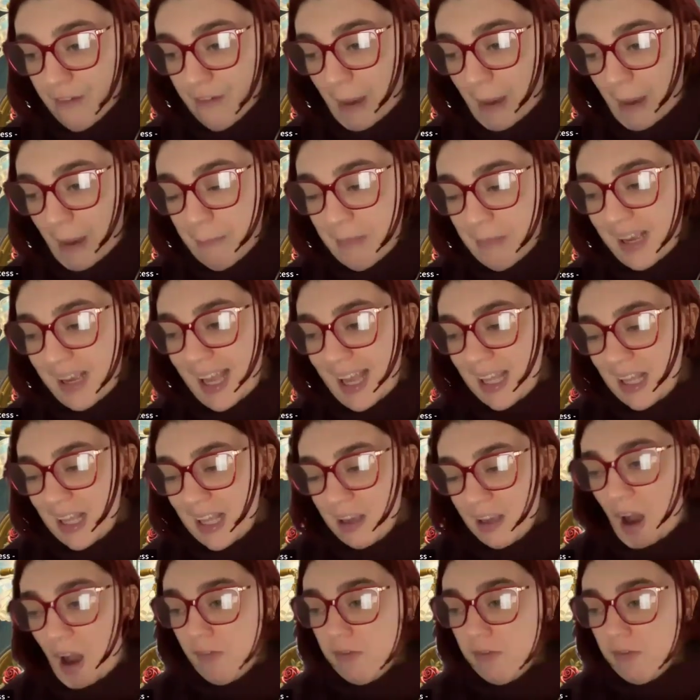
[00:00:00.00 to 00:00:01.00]

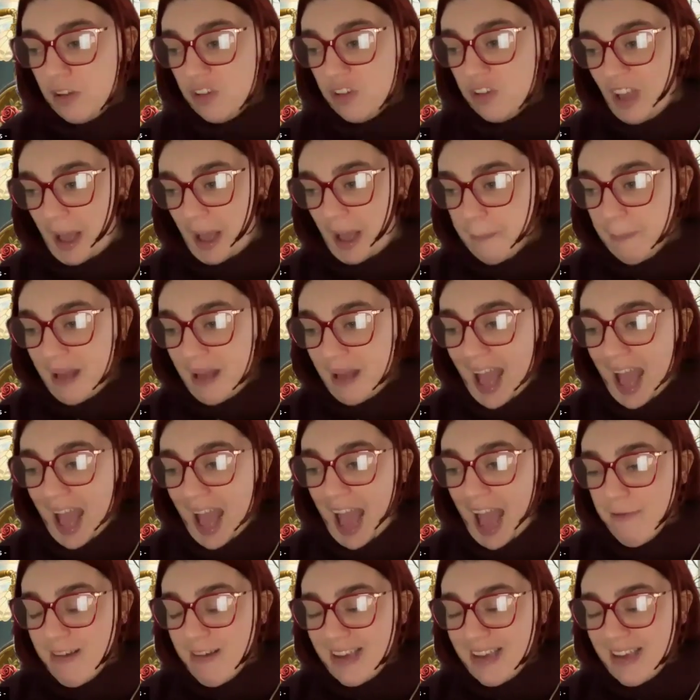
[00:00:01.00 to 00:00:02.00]
Feminist scholarship.
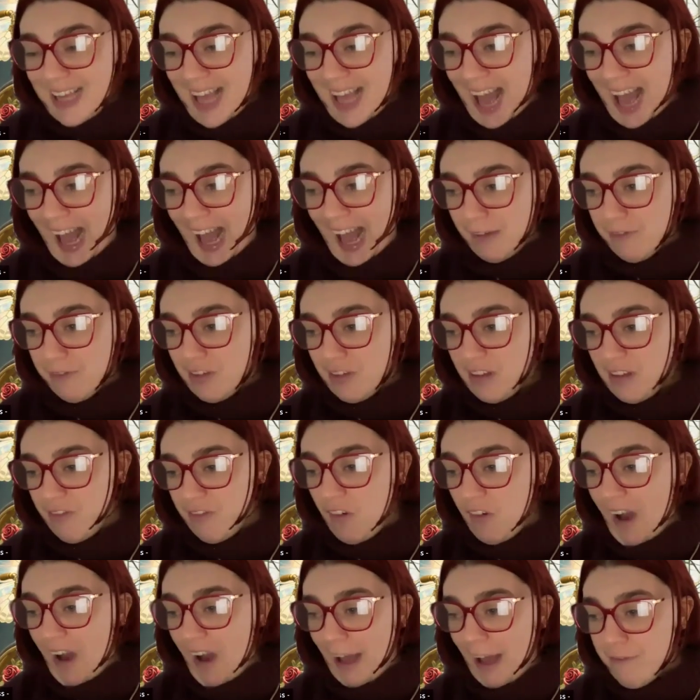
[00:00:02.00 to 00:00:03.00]
Eric Ives'
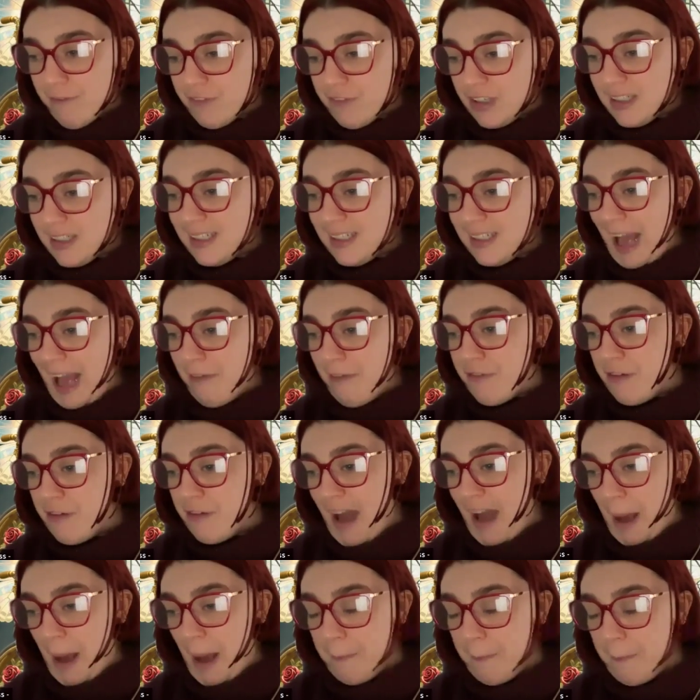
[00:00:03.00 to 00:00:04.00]
The Life and Death
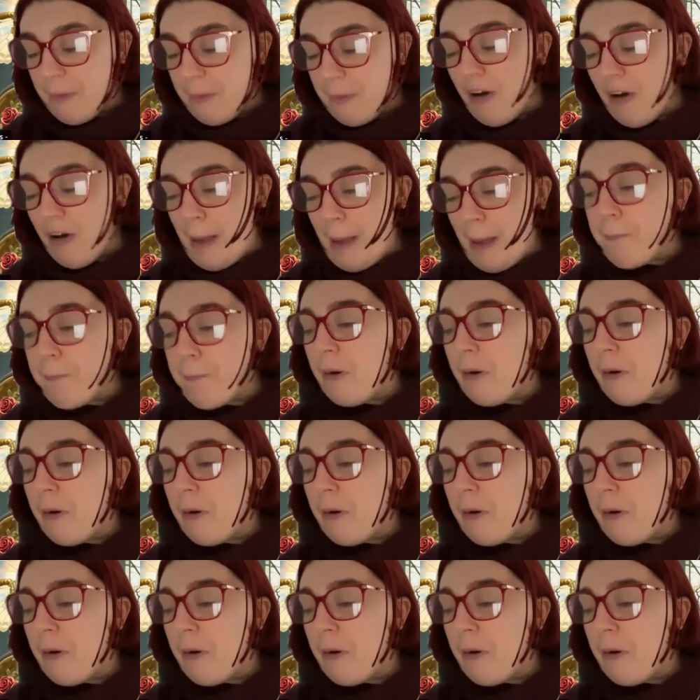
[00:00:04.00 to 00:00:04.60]
of Anne Boleyn,